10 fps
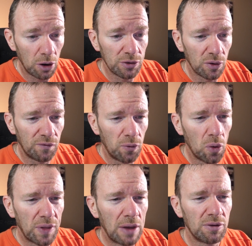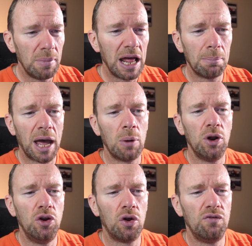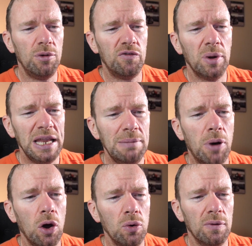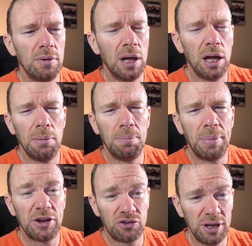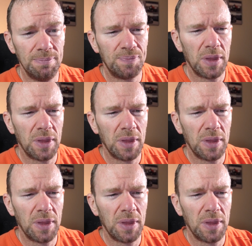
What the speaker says: Oh, it's a 4,000 milliamp hour non-removable LiPo battery.